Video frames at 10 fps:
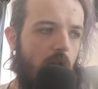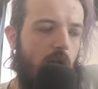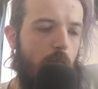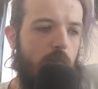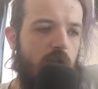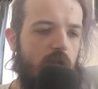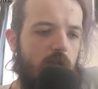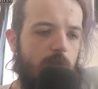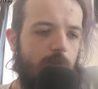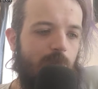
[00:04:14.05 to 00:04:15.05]

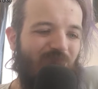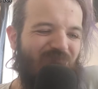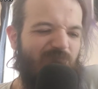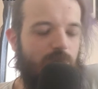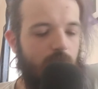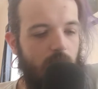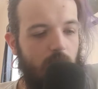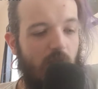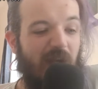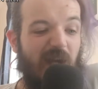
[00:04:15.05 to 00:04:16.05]
Amir,
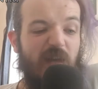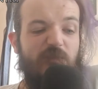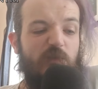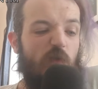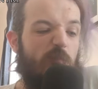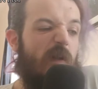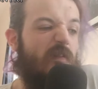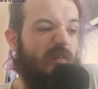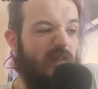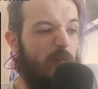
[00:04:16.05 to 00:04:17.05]
I kind of saw Amir
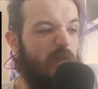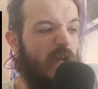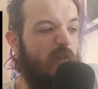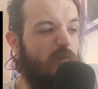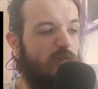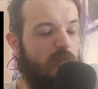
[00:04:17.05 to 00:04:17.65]
as a step down,